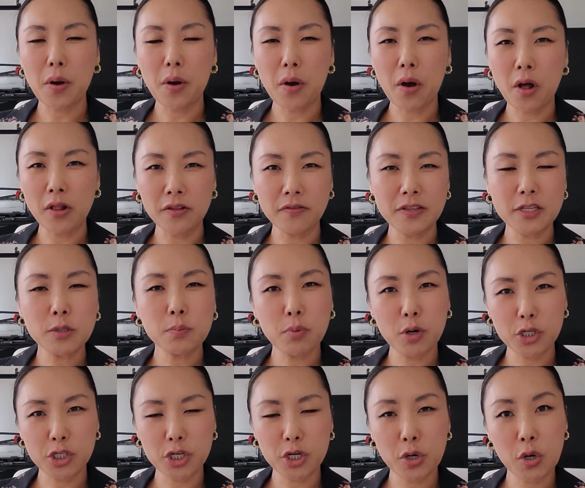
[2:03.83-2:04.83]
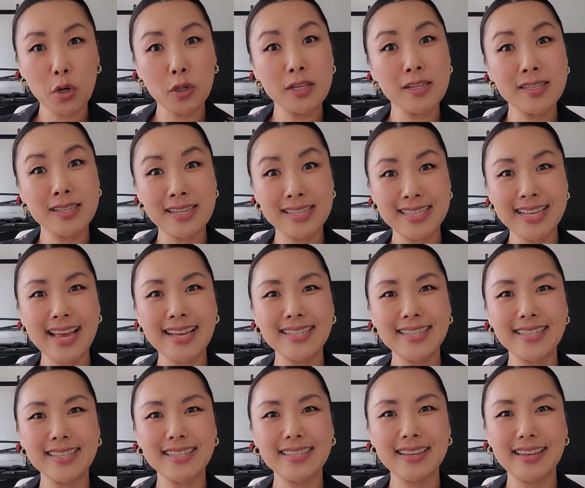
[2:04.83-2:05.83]
all of this pushing early
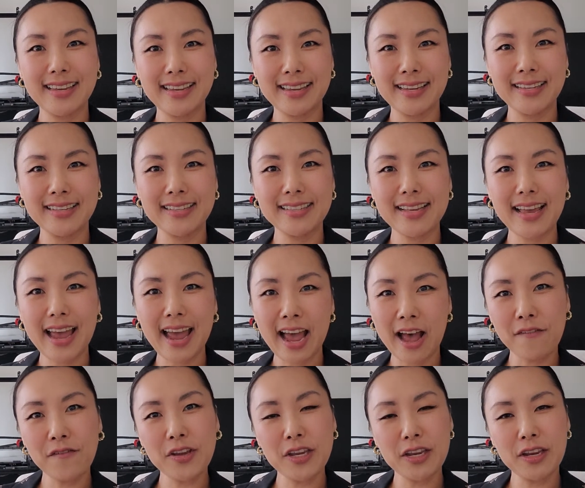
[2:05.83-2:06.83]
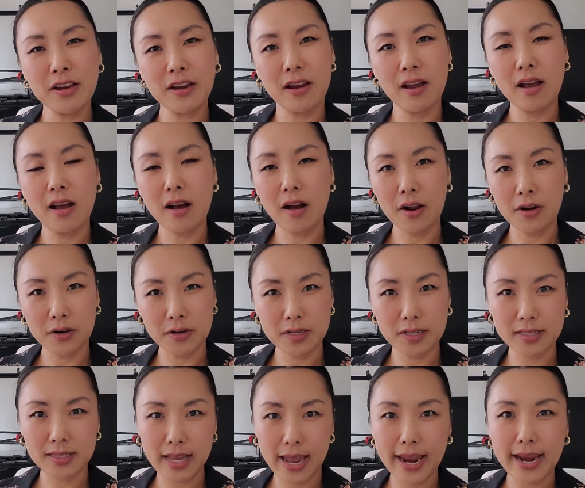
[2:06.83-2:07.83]
success is having on our
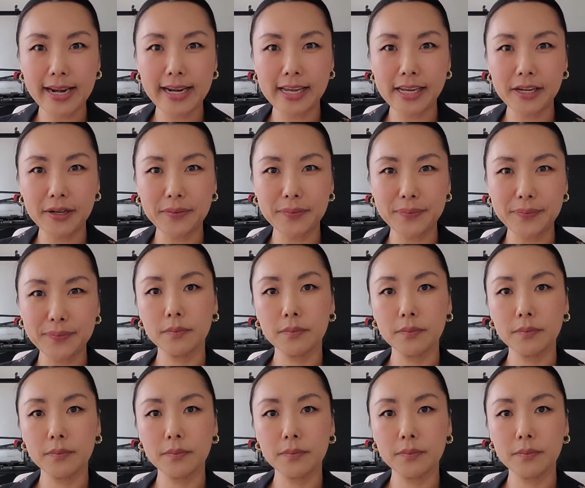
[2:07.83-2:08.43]
society.